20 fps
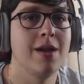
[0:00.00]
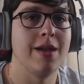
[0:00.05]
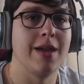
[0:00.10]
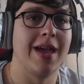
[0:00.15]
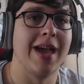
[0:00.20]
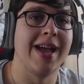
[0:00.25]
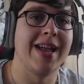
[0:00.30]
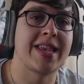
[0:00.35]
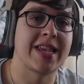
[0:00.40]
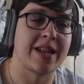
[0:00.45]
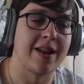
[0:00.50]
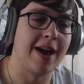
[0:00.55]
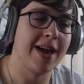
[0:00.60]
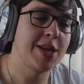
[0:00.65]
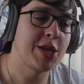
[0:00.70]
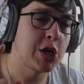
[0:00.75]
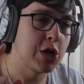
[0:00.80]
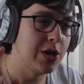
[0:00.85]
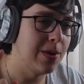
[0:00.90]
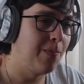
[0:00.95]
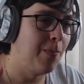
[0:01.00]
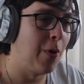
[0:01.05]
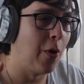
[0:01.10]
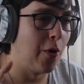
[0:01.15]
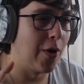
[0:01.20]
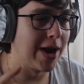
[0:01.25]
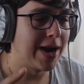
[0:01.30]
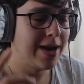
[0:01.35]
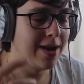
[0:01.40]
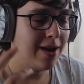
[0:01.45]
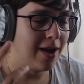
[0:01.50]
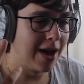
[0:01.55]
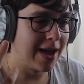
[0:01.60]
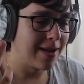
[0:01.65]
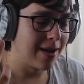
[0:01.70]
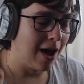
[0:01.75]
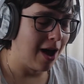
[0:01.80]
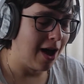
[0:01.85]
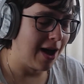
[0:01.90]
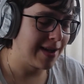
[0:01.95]
It's like to the point,
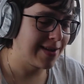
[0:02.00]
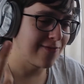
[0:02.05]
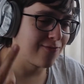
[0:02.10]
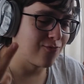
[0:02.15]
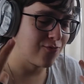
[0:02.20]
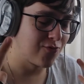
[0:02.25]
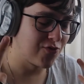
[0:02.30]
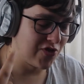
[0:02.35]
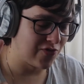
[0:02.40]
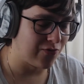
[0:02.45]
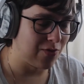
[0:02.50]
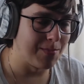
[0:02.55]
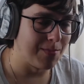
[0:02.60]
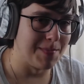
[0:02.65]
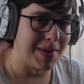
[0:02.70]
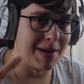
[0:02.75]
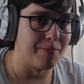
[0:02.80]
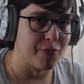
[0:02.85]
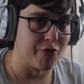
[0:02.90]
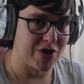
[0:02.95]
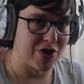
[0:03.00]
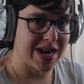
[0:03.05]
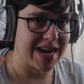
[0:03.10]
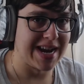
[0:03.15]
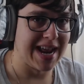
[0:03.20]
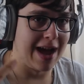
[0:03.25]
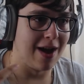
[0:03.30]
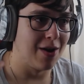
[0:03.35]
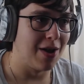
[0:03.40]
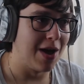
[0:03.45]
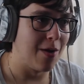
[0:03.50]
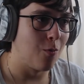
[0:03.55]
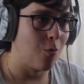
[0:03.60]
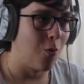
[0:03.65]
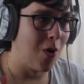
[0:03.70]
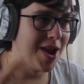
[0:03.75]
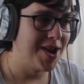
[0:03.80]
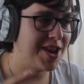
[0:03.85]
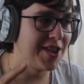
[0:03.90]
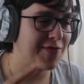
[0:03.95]
like I just remembering now, like
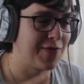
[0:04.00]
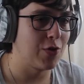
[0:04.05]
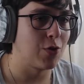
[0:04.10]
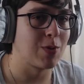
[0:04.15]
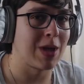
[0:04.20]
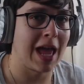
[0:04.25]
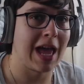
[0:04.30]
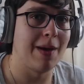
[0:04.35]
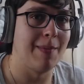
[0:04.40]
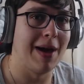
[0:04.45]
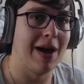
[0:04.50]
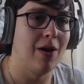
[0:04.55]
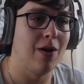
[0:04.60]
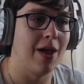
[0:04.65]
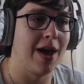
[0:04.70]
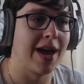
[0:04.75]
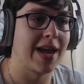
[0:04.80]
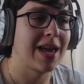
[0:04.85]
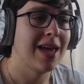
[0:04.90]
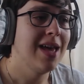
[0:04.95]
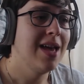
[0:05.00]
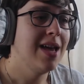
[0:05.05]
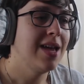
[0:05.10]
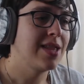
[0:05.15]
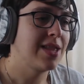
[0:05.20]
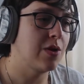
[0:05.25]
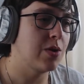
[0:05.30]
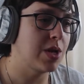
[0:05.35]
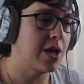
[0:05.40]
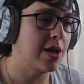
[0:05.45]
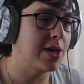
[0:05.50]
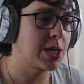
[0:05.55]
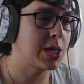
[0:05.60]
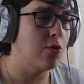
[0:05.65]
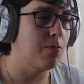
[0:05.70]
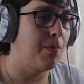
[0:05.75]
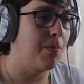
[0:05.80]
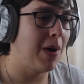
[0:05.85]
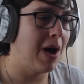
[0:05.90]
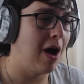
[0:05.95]
when this film came out, like there was like
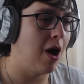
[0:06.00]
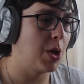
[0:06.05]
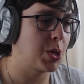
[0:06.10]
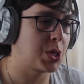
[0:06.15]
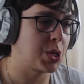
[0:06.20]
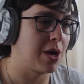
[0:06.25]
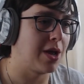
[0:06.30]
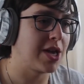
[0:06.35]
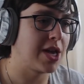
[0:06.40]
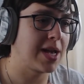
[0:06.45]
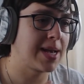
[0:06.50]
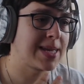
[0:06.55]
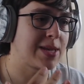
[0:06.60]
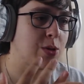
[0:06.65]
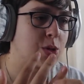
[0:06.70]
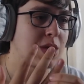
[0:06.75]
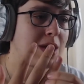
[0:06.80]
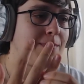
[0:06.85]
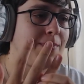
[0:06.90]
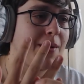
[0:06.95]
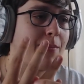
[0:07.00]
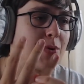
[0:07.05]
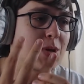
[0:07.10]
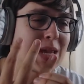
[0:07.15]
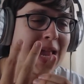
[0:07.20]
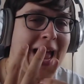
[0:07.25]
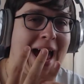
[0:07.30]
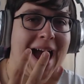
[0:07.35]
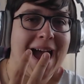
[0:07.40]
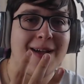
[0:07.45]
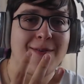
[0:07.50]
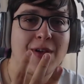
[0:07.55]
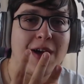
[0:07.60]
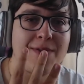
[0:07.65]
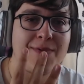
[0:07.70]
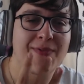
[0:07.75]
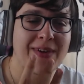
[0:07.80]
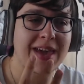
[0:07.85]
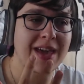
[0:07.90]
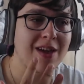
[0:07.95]
still parts, like you can still see people's
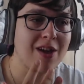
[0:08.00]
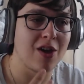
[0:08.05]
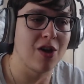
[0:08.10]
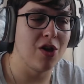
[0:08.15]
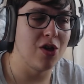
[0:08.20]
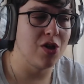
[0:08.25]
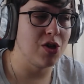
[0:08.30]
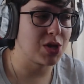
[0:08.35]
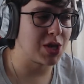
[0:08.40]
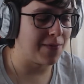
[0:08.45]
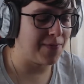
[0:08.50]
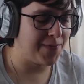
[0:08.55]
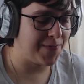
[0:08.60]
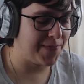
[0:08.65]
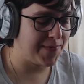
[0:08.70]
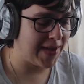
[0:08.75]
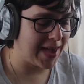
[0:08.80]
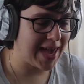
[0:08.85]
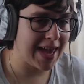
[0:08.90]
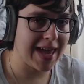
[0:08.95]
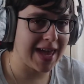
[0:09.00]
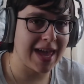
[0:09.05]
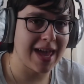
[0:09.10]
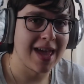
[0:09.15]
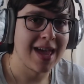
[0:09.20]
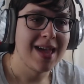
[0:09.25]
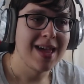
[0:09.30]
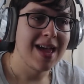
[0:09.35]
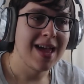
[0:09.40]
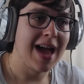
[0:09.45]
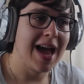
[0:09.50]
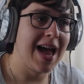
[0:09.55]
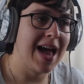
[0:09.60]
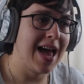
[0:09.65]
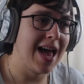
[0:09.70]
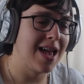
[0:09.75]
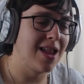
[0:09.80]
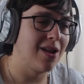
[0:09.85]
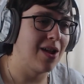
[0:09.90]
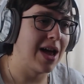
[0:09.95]
like fingers, their feet,
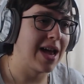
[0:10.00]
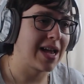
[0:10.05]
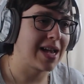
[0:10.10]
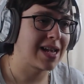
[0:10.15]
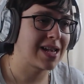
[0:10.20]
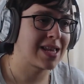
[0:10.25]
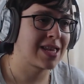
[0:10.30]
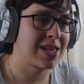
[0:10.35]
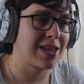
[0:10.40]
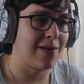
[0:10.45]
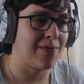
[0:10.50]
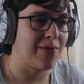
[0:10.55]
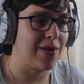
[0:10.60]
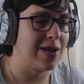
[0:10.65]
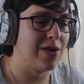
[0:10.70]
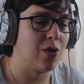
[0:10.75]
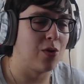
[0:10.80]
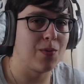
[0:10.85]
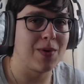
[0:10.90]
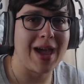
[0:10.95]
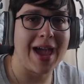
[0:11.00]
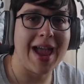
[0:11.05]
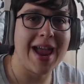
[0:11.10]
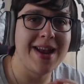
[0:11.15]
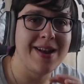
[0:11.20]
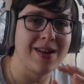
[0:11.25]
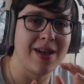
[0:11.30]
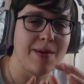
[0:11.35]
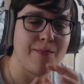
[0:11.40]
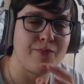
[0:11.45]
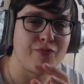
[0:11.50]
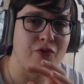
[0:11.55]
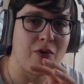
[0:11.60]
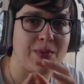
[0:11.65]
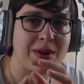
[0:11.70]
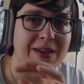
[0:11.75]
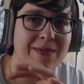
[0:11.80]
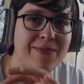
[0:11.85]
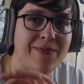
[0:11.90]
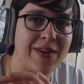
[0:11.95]
and like stuff like not like
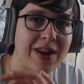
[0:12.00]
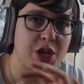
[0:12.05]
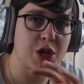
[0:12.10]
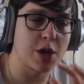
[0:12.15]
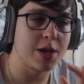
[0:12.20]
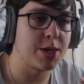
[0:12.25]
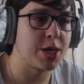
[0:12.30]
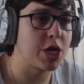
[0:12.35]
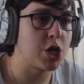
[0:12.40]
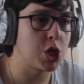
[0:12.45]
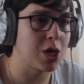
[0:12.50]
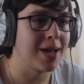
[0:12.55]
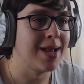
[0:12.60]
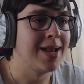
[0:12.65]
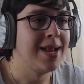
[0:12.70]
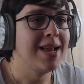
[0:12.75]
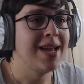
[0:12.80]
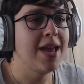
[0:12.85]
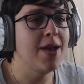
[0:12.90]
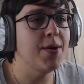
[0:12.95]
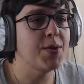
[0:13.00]
properly finished, like CGI.